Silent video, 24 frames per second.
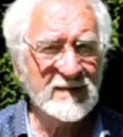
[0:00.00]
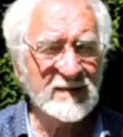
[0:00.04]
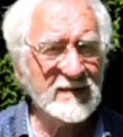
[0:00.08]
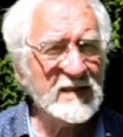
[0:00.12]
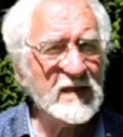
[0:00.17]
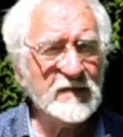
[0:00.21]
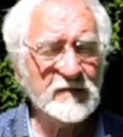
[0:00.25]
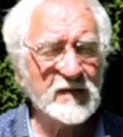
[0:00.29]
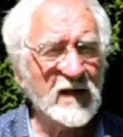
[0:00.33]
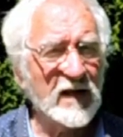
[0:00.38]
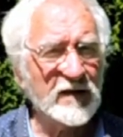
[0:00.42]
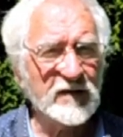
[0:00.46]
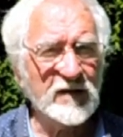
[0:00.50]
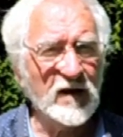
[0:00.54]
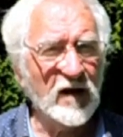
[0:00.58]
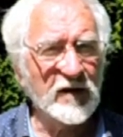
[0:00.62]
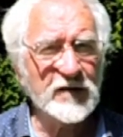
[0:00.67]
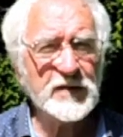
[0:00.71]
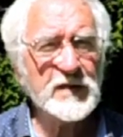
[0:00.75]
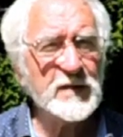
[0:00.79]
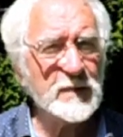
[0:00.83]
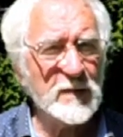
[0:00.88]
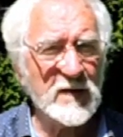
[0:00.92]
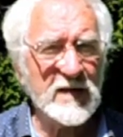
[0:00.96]
even at
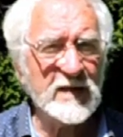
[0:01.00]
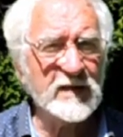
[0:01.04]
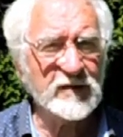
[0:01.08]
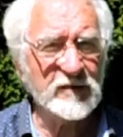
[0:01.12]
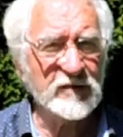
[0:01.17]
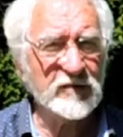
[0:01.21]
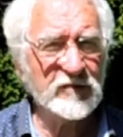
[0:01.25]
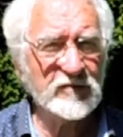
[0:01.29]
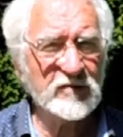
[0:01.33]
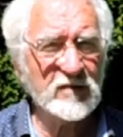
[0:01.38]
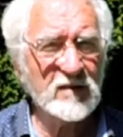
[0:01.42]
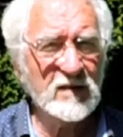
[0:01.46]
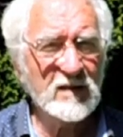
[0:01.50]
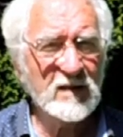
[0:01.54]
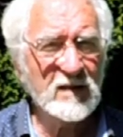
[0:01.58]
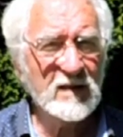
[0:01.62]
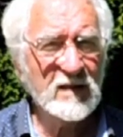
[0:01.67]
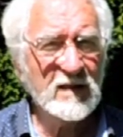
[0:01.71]
90 meters.